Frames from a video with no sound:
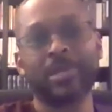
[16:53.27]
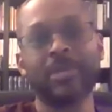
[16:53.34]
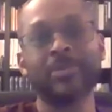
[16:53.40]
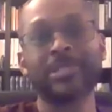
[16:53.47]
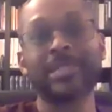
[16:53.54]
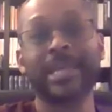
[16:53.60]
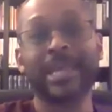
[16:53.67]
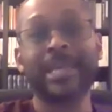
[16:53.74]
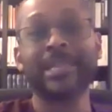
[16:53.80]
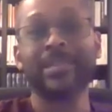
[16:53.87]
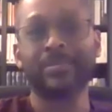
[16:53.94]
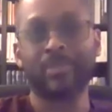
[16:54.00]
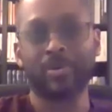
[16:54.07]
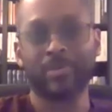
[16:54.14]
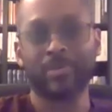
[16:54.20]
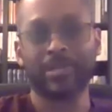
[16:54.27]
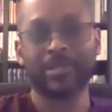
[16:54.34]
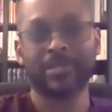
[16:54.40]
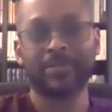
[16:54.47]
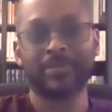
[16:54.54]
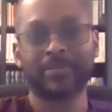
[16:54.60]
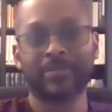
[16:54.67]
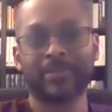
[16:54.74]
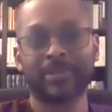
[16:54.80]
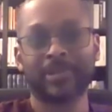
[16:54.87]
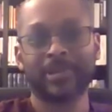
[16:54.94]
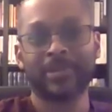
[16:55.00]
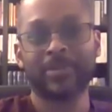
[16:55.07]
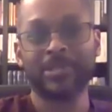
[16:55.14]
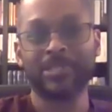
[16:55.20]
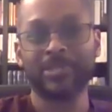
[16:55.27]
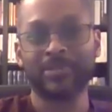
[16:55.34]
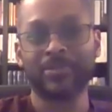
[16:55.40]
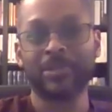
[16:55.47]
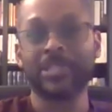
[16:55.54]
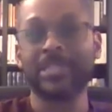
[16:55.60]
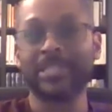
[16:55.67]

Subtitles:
He would say "in the moment," which is, of course,